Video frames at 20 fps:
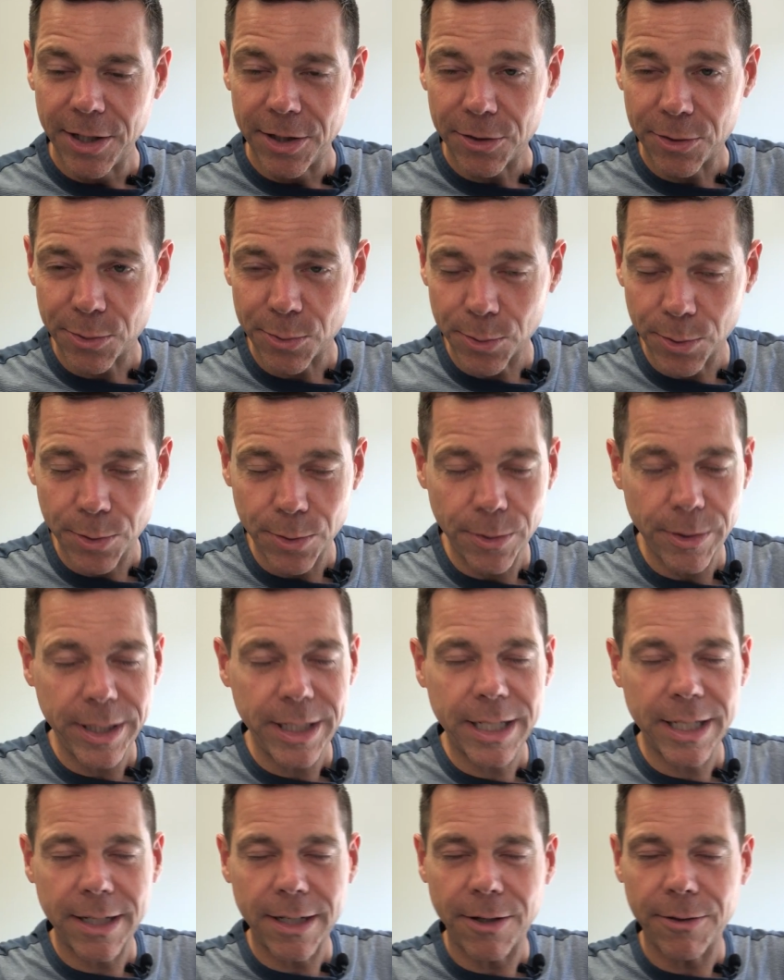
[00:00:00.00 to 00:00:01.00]
truly
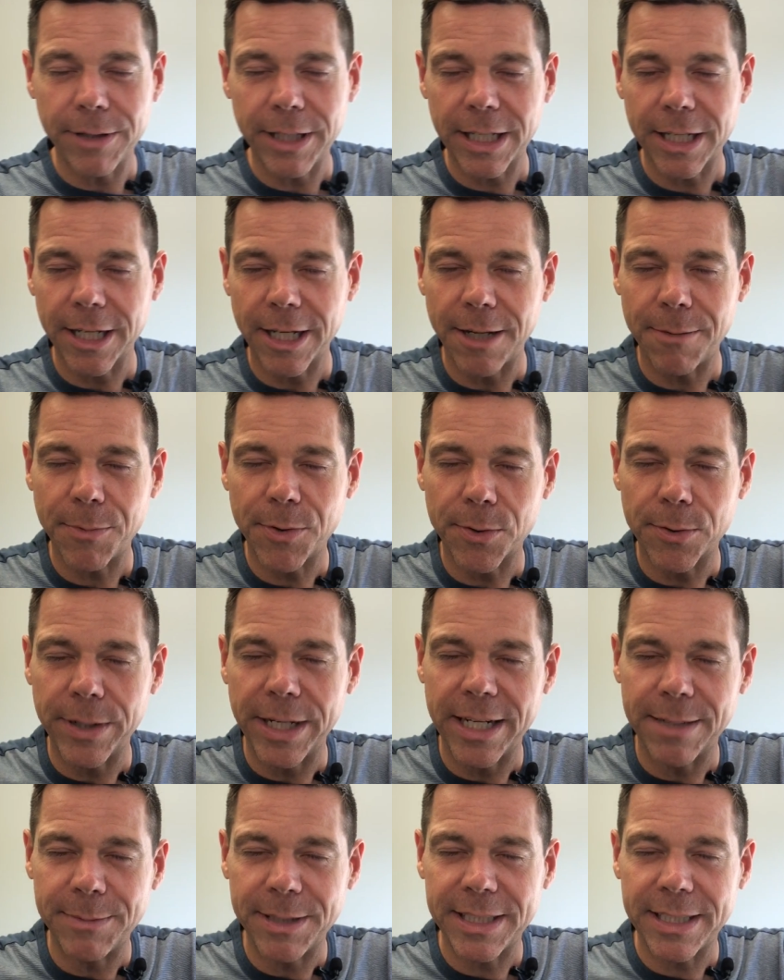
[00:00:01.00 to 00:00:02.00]
can only come through
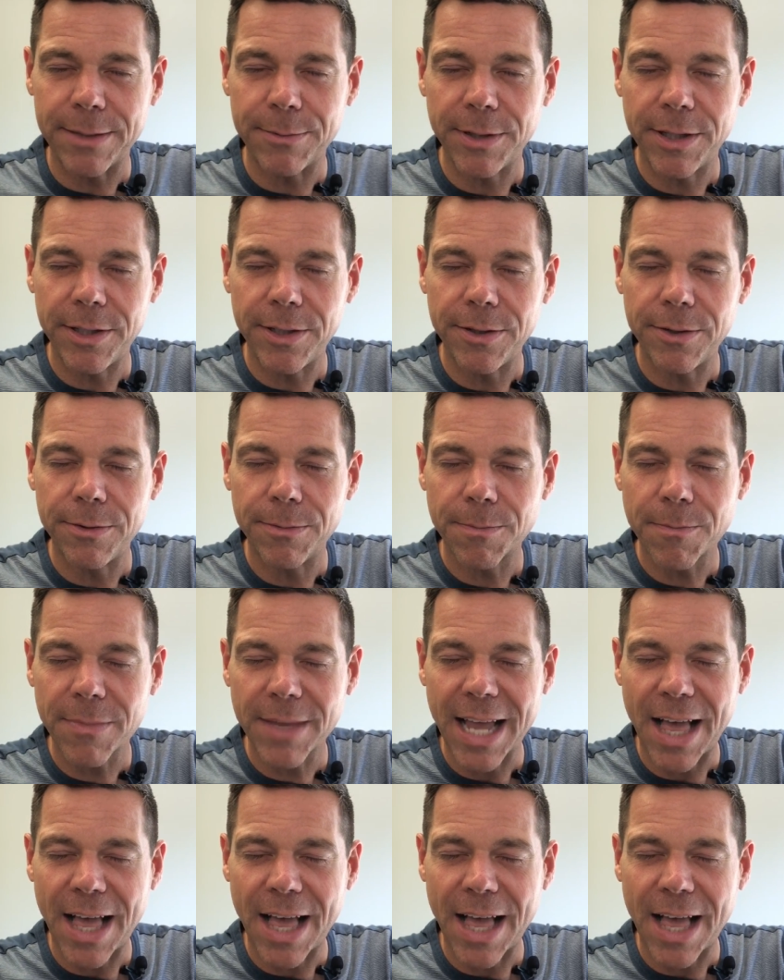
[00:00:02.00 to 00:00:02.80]
intimacy with you.